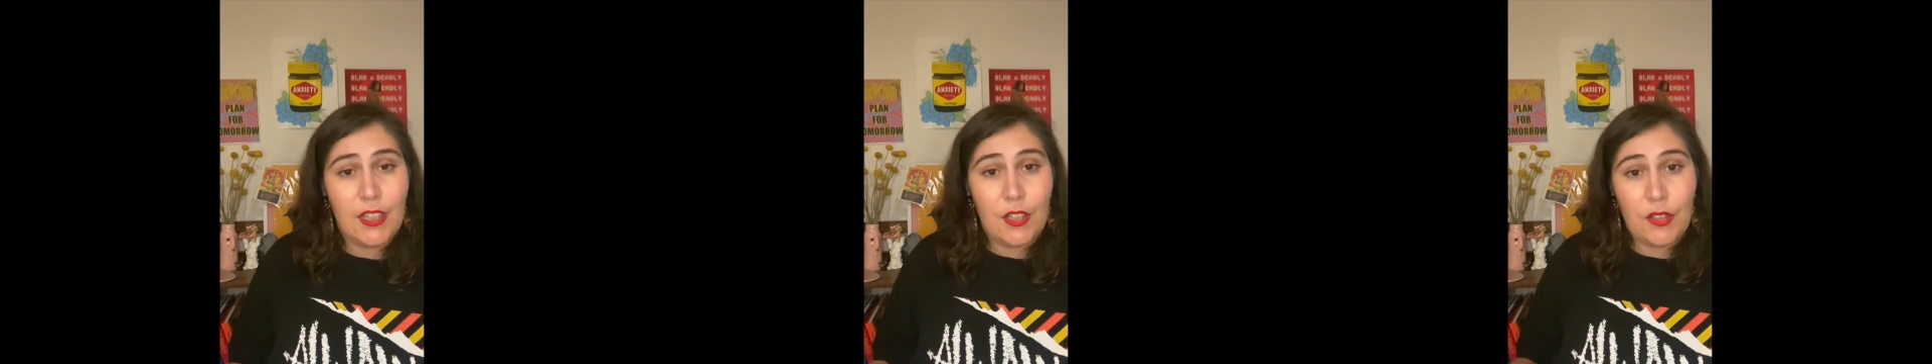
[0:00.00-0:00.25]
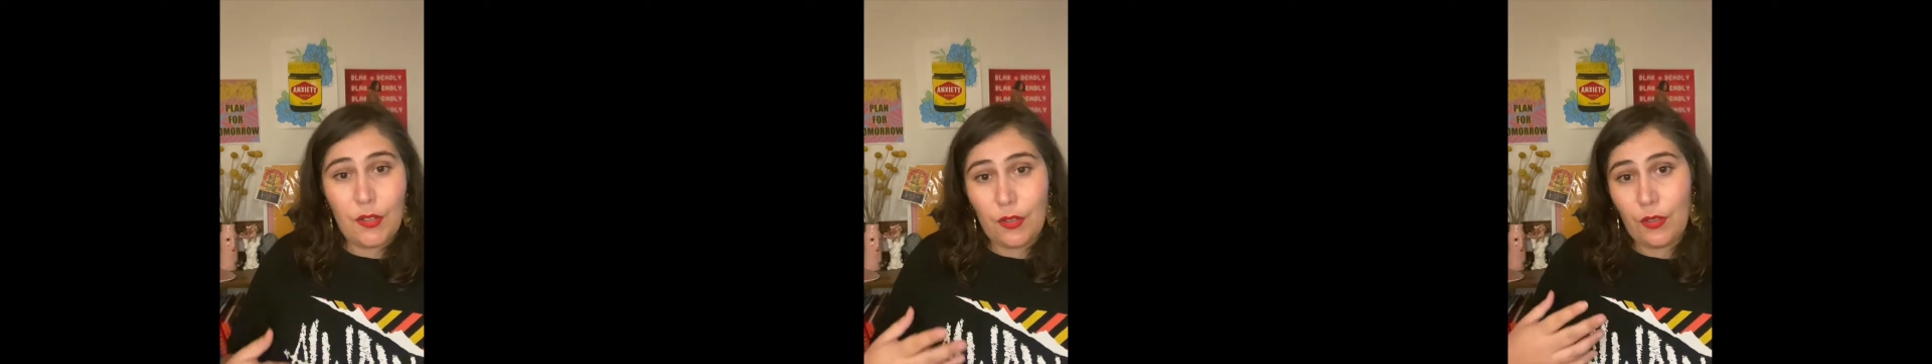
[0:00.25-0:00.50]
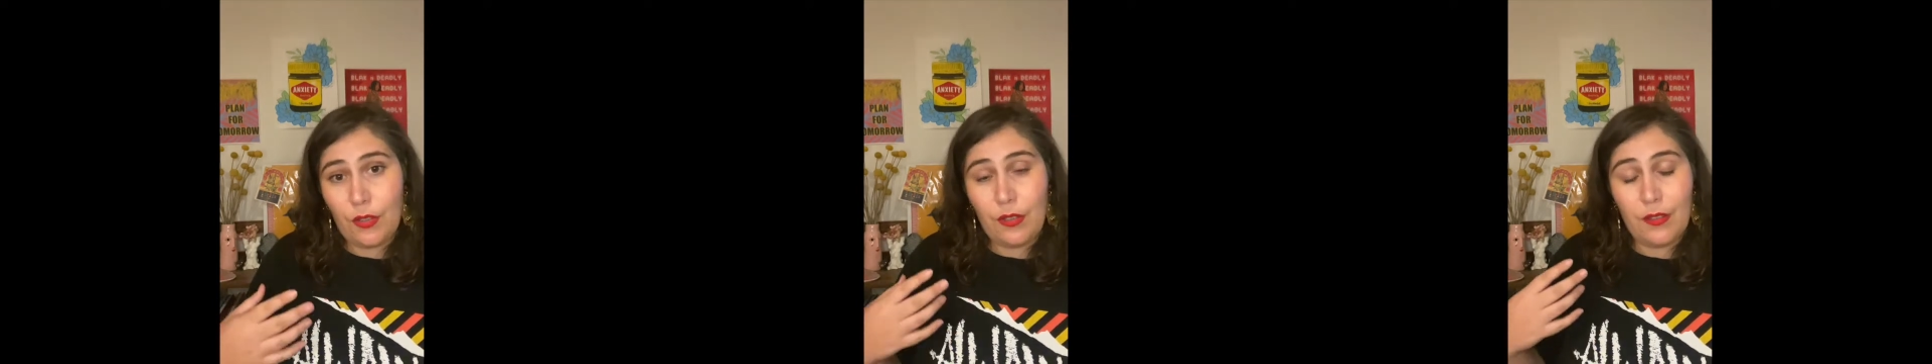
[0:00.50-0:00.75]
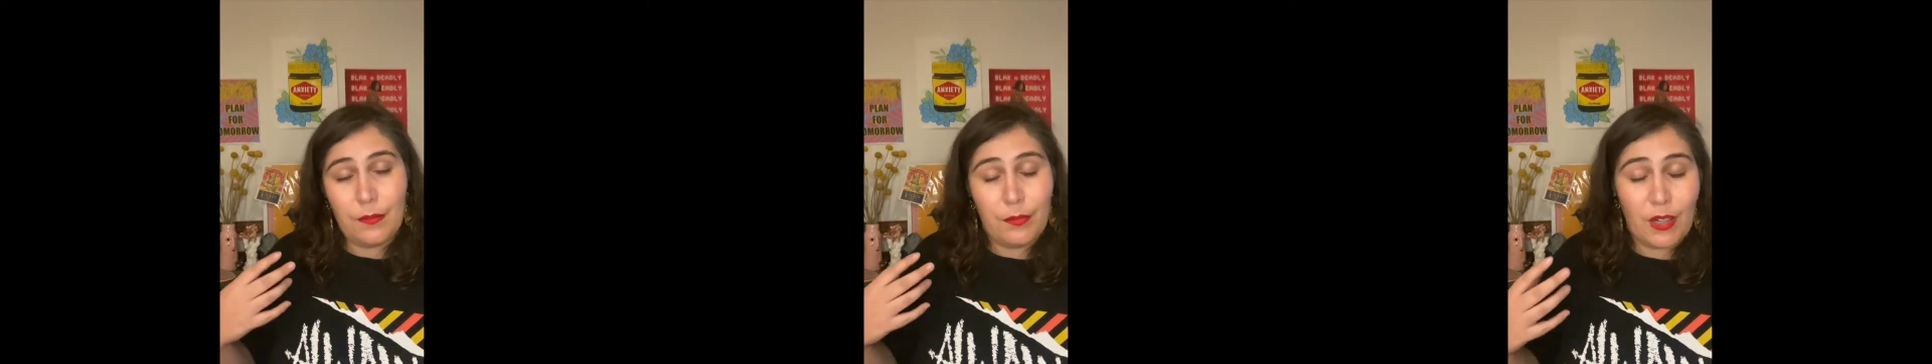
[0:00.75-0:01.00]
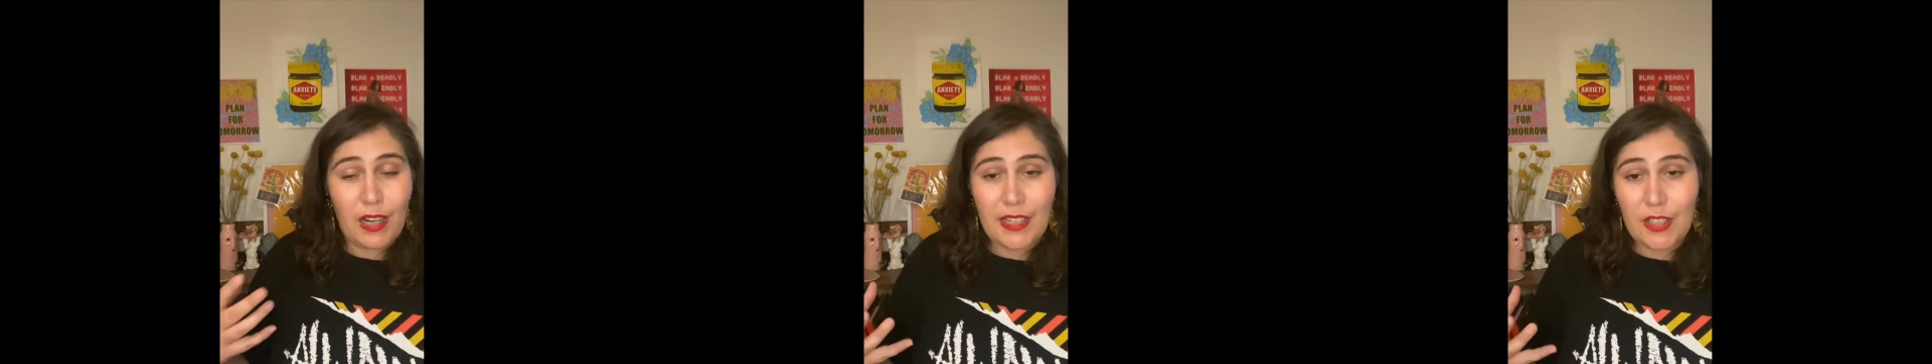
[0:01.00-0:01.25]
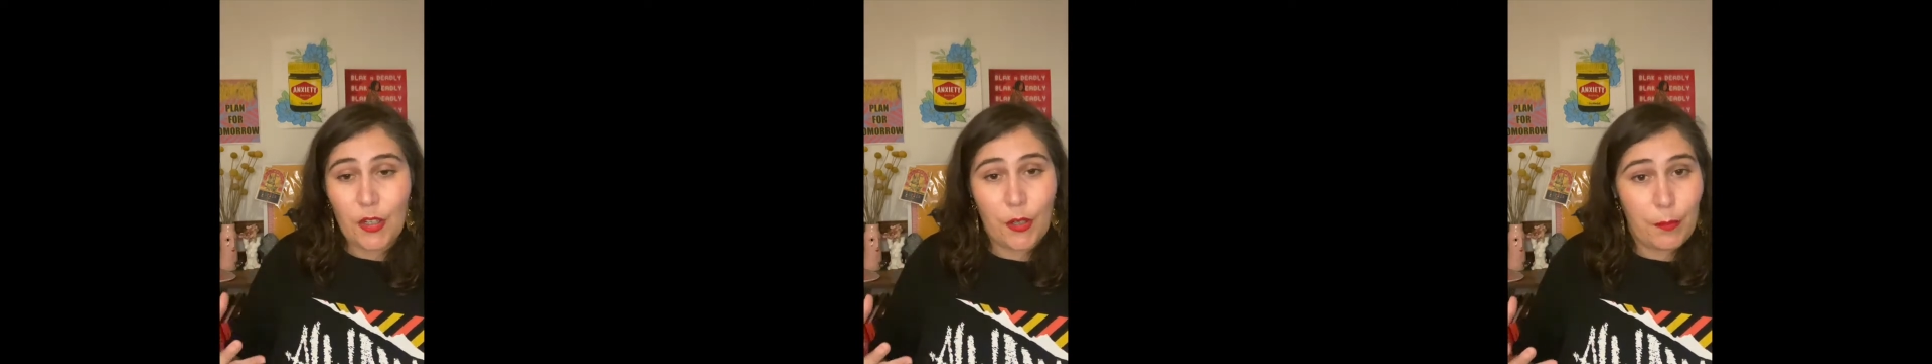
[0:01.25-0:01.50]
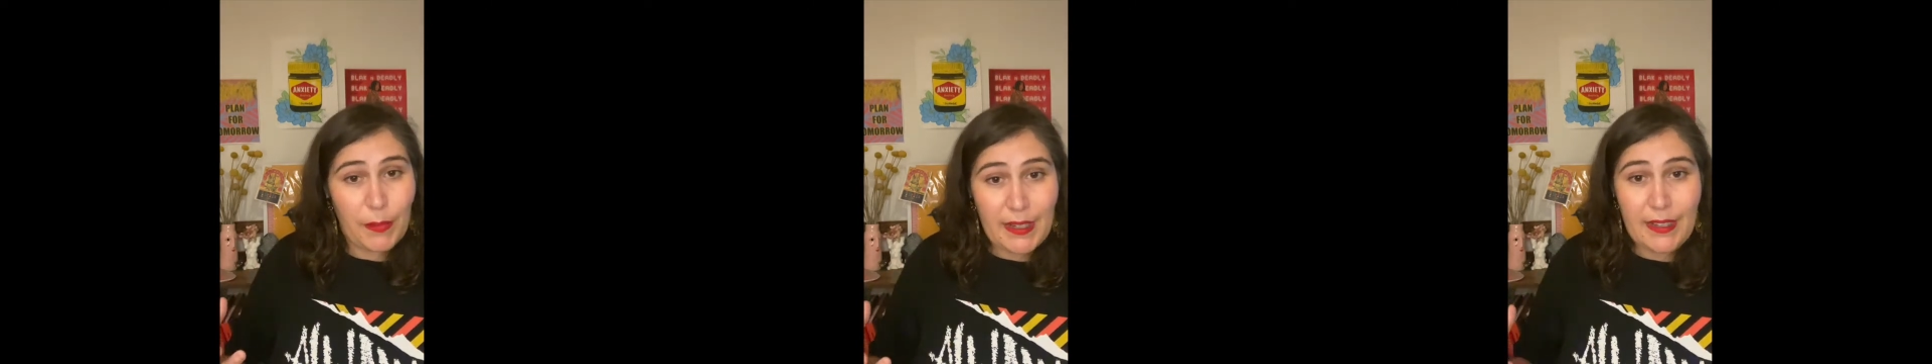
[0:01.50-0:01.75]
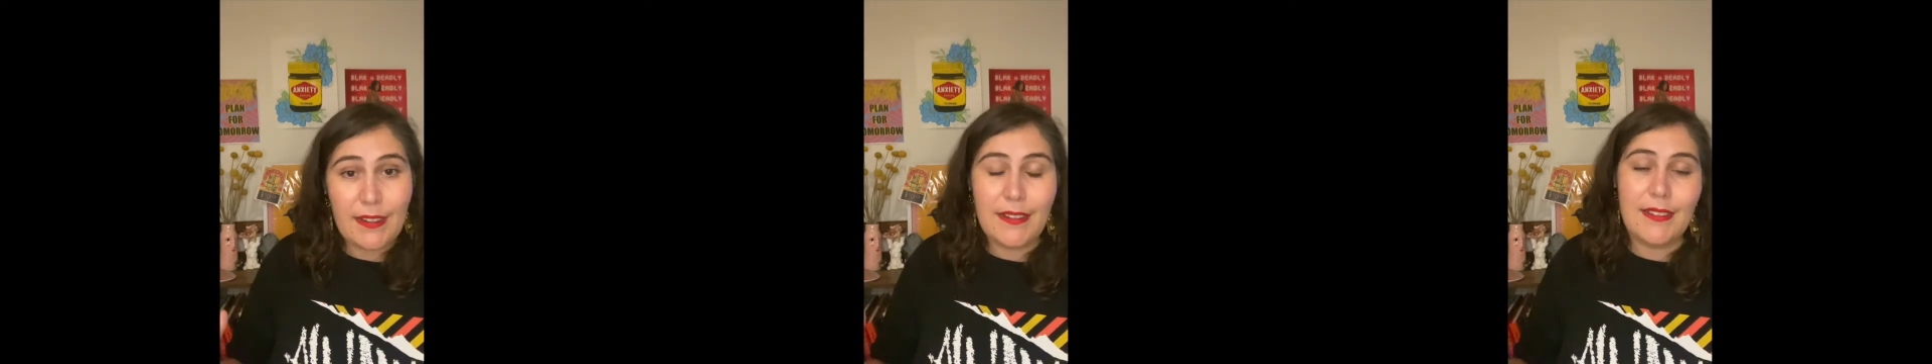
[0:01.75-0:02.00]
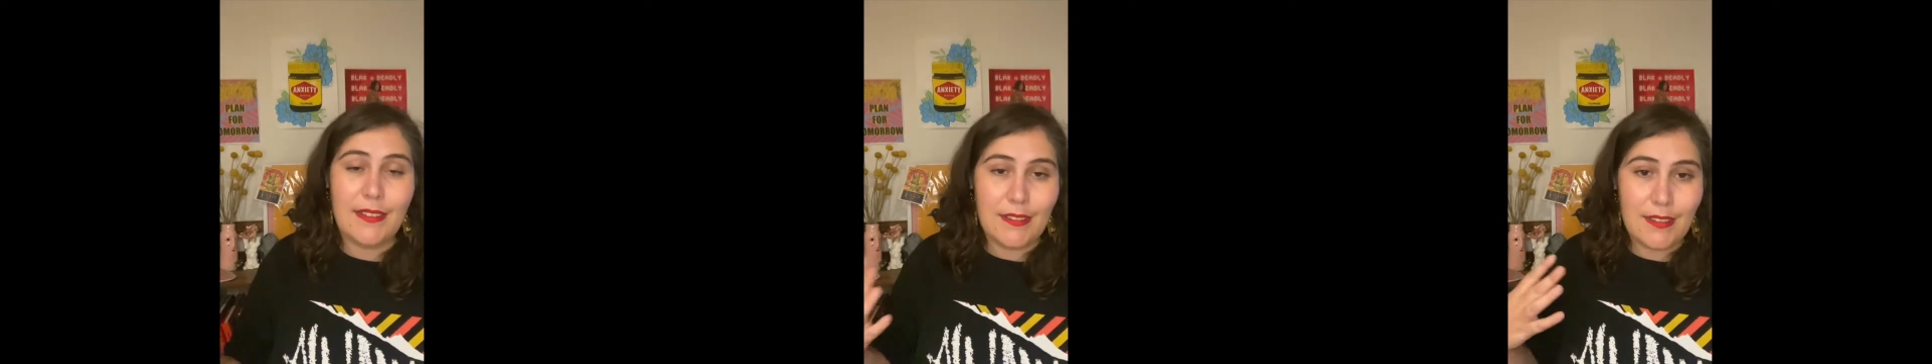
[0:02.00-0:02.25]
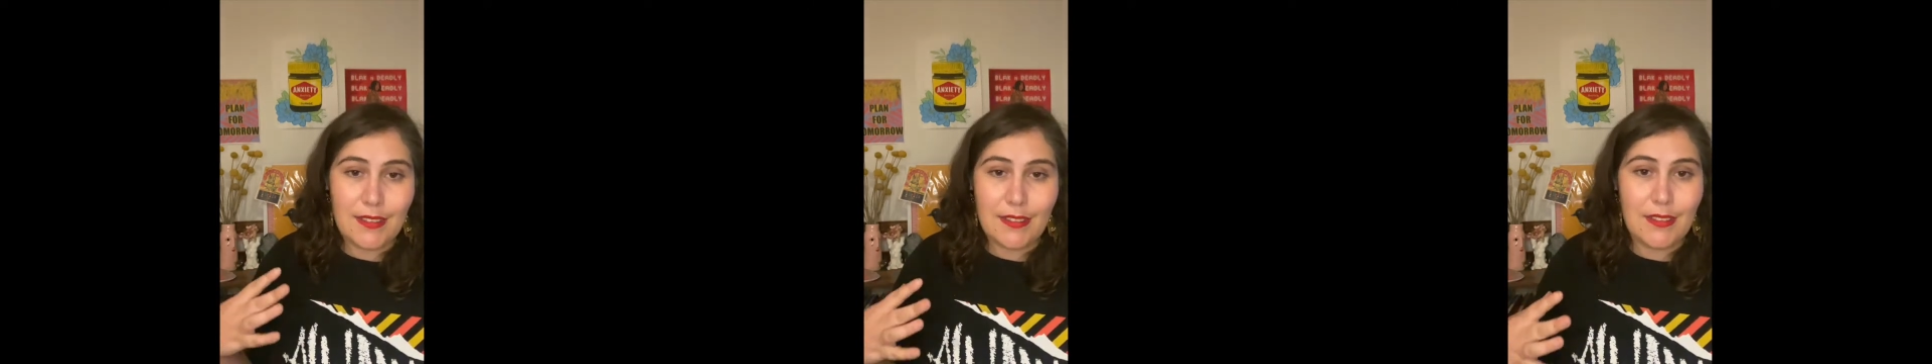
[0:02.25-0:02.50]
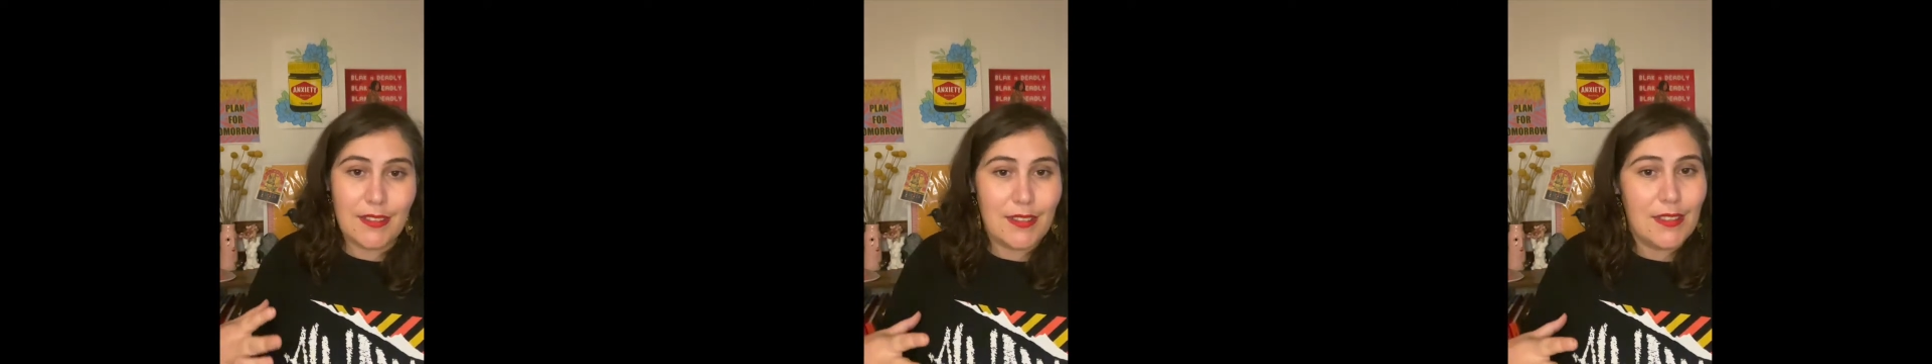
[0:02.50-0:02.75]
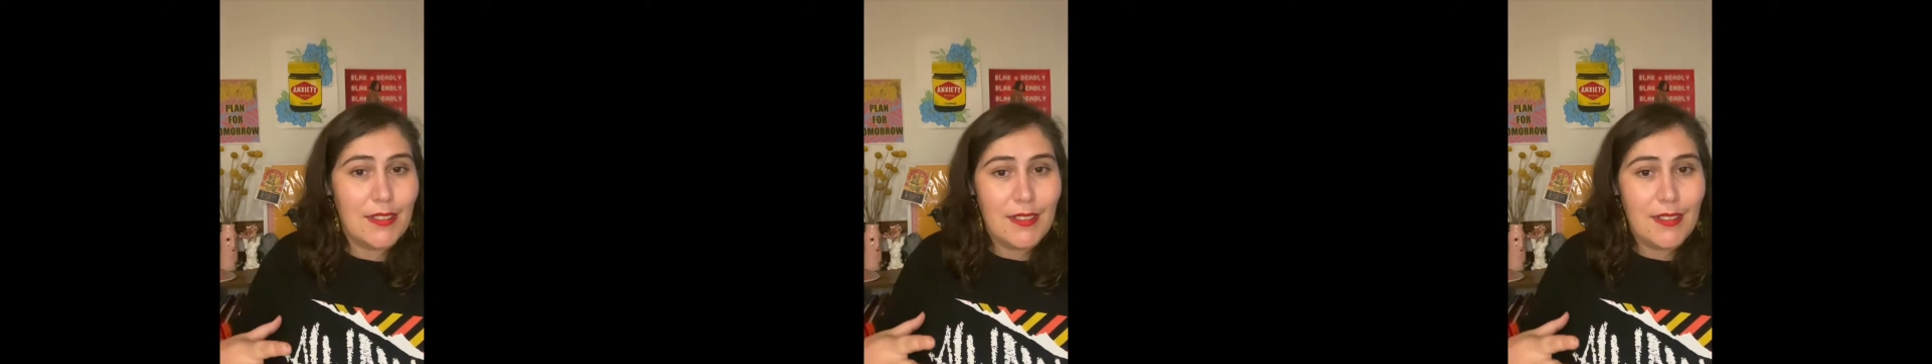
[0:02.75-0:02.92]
your bright hot pink doesn't